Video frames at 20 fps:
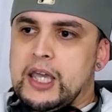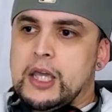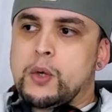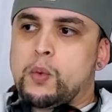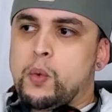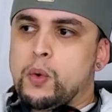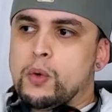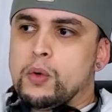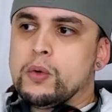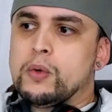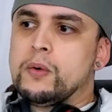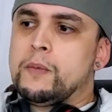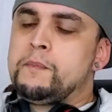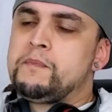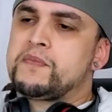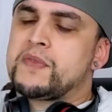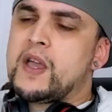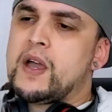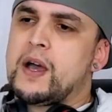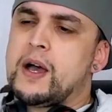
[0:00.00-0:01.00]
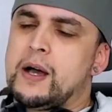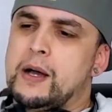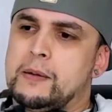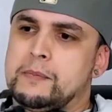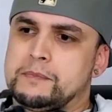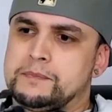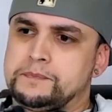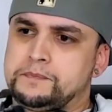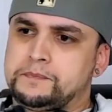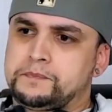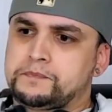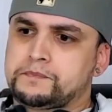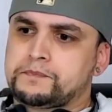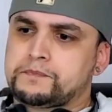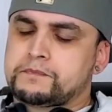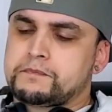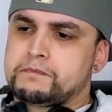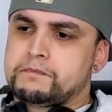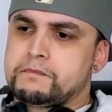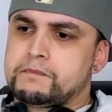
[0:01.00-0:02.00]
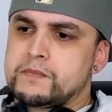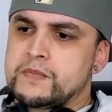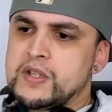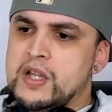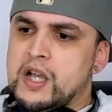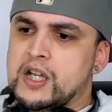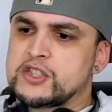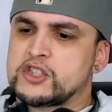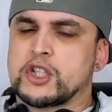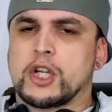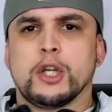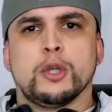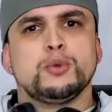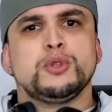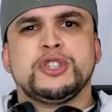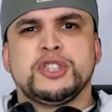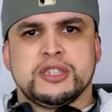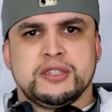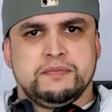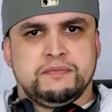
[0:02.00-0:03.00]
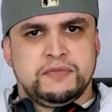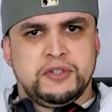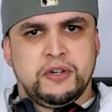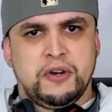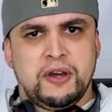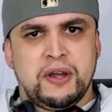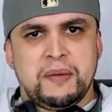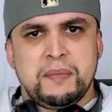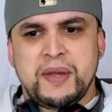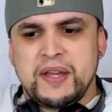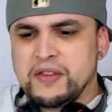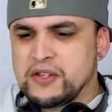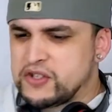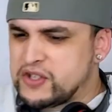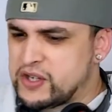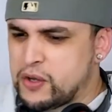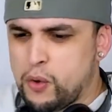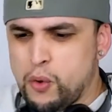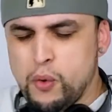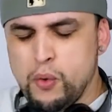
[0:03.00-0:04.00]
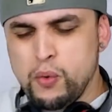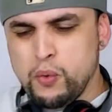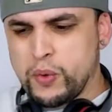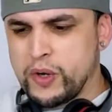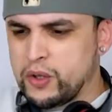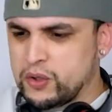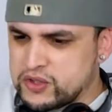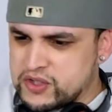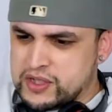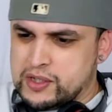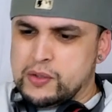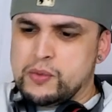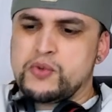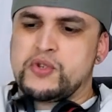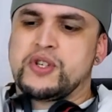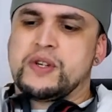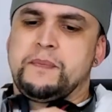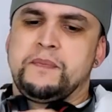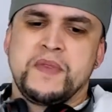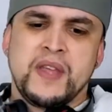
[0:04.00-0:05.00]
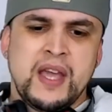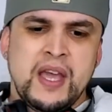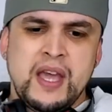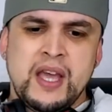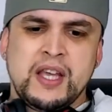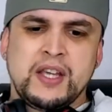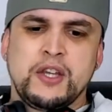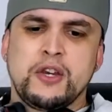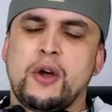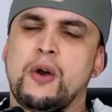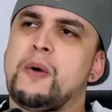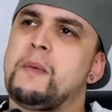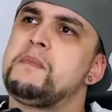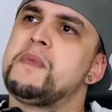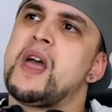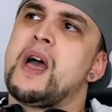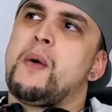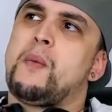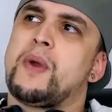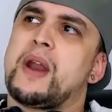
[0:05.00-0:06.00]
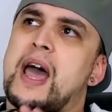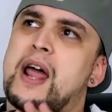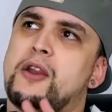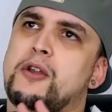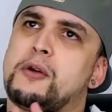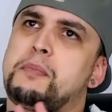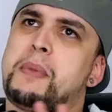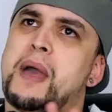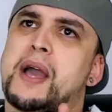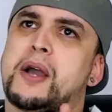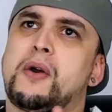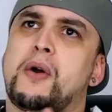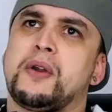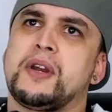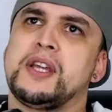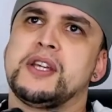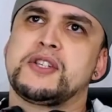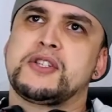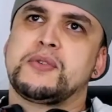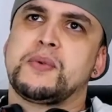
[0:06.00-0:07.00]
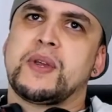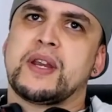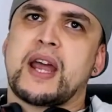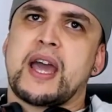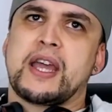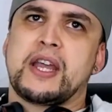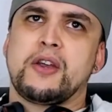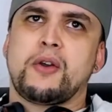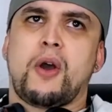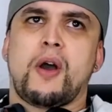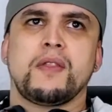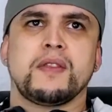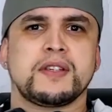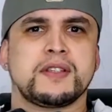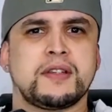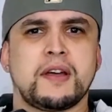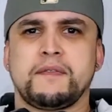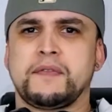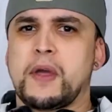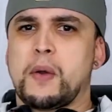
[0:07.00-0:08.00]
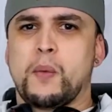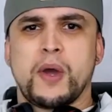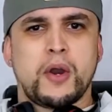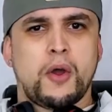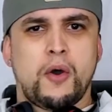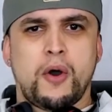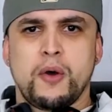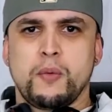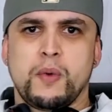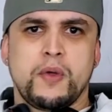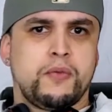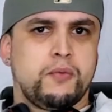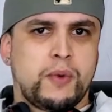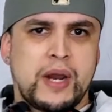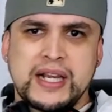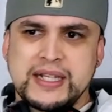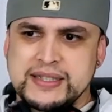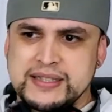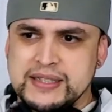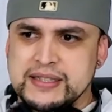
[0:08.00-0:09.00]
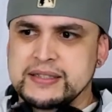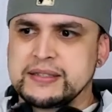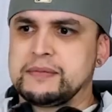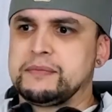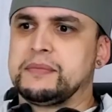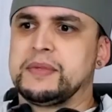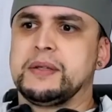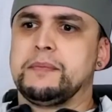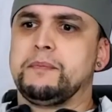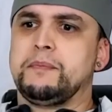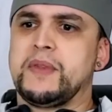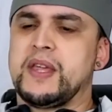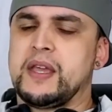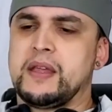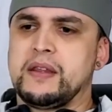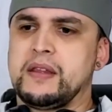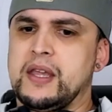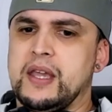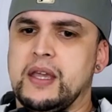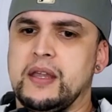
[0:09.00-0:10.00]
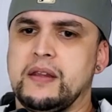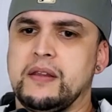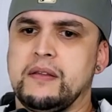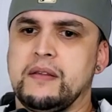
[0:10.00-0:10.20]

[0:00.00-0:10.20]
equal a solution. You know what I mean? There's no real solution. You know, when I look back on history and I hear all the stuff that went on with racism and